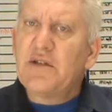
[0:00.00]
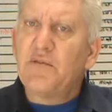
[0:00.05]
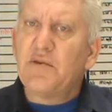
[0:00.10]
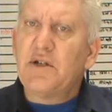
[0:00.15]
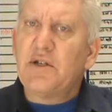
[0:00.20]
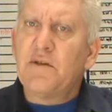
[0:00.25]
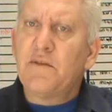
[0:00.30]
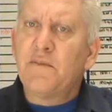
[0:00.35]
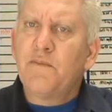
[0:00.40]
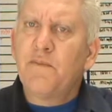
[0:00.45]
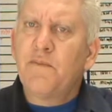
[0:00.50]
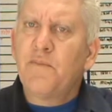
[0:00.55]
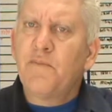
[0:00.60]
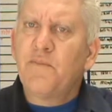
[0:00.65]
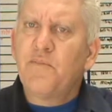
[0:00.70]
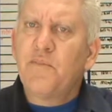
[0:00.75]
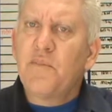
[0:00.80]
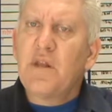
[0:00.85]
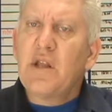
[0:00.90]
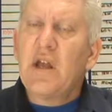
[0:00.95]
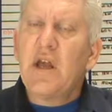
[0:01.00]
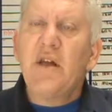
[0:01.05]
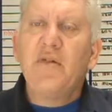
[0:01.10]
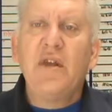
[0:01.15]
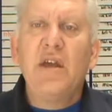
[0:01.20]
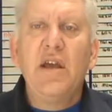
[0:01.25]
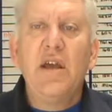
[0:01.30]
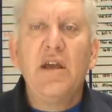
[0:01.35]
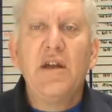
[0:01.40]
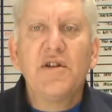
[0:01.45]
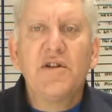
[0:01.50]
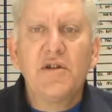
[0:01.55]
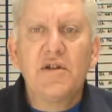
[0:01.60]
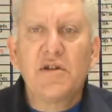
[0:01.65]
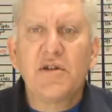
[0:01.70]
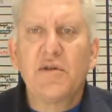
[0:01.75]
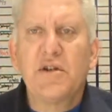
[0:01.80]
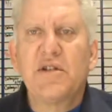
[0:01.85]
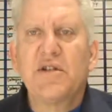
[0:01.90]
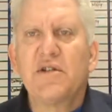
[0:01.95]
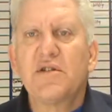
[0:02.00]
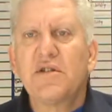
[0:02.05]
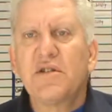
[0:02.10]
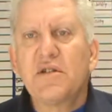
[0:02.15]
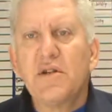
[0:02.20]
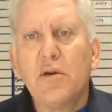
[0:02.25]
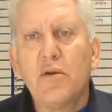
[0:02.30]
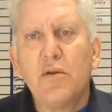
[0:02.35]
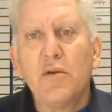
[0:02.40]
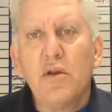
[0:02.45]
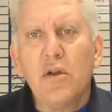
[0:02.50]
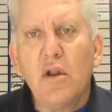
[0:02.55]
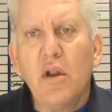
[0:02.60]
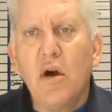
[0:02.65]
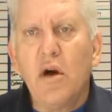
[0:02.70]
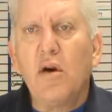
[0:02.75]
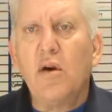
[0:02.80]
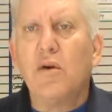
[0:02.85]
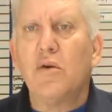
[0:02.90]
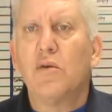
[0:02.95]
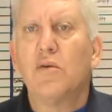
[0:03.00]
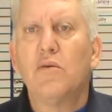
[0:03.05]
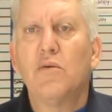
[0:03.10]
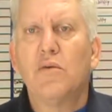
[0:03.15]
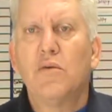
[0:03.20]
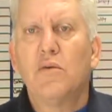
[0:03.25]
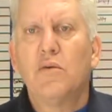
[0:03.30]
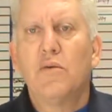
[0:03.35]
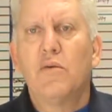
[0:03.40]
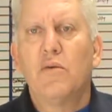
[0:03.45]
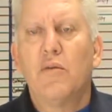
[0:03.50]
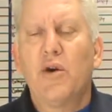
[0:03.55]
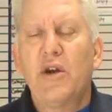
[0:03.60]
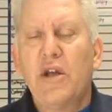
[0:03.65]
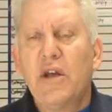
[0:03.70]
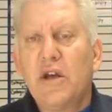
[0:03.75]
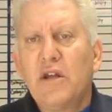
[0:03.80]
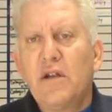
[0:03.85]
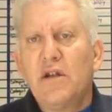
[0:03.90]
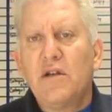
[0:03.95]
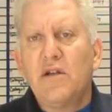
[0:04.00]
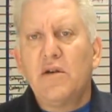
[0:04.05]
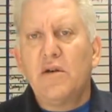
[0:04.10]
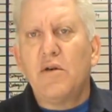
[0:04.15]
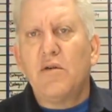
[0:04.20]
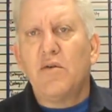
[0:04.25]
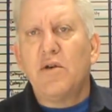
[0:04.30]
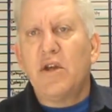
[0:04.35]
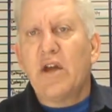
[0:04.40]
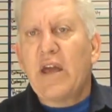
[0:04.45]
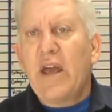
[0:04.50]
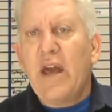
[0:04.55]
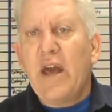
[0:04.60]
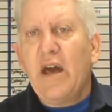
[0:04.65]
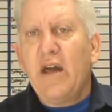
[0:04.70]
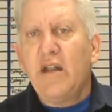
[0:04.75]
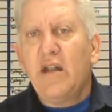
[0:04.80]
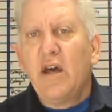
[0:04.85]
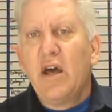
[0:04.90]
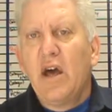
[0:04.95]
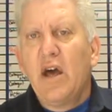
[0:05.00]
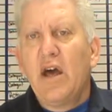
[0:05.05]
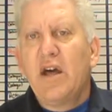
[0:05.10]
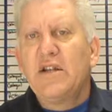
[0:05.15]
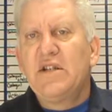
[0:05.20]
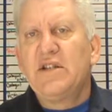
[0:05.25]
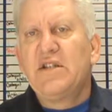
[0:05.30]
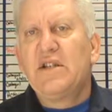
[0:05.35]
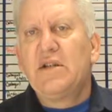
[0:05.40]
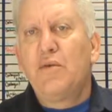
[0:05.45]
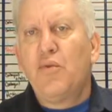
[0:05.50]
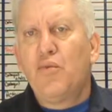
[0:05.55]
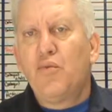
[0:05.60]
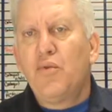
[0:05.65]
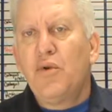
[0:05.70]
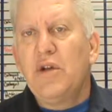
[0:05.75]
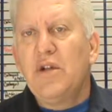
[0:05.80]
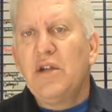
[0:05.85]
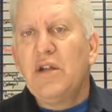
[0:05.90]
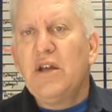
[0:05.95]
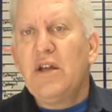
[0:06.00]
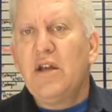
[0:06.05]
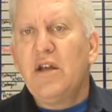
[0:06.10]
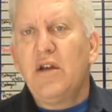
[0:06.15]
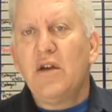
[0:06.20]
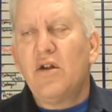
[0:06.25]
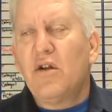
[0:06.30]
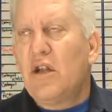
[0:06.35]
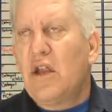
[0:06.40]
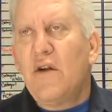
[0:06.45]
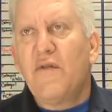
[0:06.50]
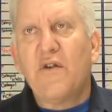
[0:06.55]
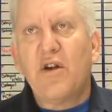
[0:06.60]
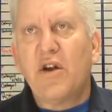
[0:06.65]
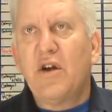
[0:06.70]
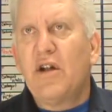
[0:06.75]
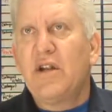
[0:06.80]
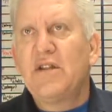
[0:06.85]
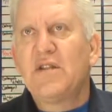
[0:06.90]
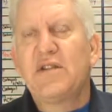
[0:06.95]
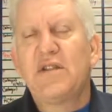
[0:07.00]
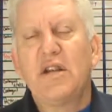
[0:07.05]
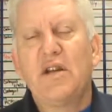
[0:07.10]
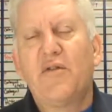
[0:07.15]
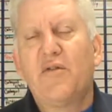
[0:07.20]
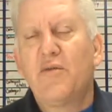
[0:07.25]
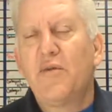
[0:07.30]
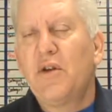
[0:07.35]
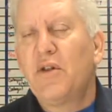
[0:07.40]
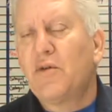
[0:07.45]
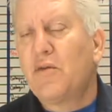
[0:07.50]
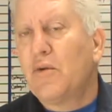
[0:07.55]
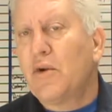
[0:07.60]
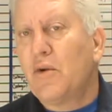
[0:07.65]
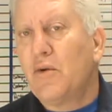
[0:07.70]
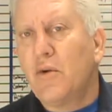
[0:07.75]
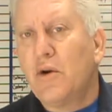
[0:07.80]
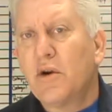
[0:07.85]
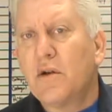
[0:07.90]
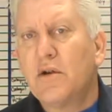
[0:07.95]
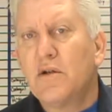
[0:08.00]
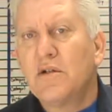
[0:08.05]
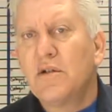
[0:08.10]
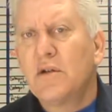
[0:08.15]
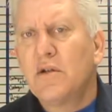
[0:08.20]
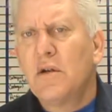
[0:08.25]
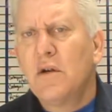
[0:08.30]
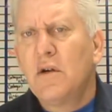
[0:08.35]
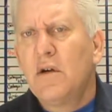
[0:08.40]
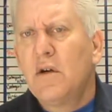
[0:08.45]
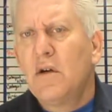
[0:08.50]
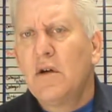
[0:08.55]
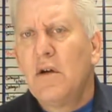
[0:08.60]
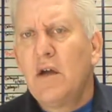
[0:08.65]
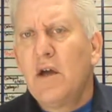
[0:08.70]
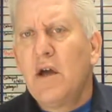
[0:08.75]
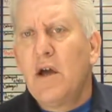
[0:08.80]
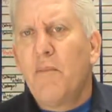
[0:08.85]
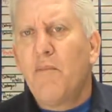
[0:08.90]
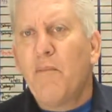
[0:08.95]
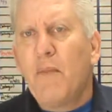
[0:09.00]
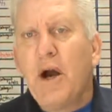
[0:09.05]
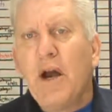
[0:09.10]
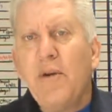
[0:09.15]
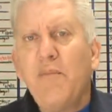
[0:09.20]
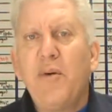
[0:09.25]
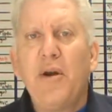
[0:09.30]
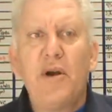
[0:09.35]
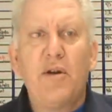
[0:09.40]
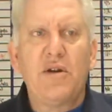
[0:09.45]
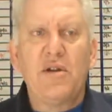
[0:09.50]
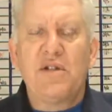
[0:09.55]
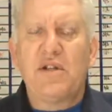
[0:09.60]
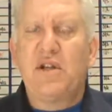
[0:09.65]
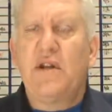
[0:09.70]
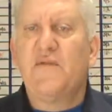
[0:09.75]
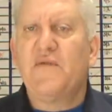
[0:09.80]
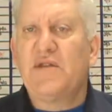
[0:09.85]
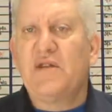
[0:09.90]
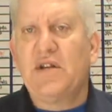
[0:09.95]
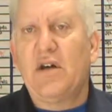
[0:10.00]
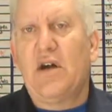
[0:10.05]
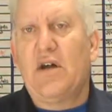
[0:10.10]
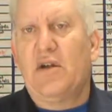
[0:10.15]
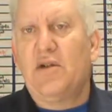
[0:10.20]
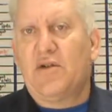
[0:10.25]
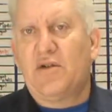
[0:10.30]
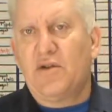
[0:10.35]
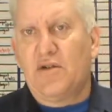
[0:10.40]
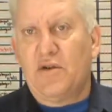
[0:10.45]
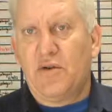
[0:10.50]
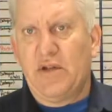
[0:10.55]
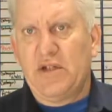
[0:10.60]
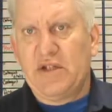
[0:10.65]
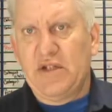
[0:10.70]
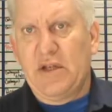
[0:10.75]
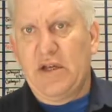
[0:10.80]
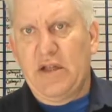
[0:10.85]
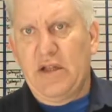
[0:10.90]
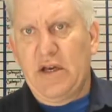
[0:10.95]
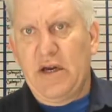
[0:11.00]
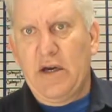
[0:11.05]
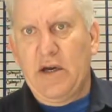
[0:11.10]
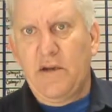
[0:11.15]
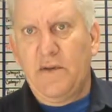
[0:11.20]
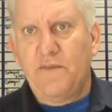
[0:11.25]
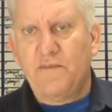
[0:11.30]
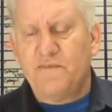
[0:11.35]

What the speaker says: one. And the interest rates are so low. What are you going to do? You can't, you're never going to see 3 3/4. My parents never saw interest rates like that.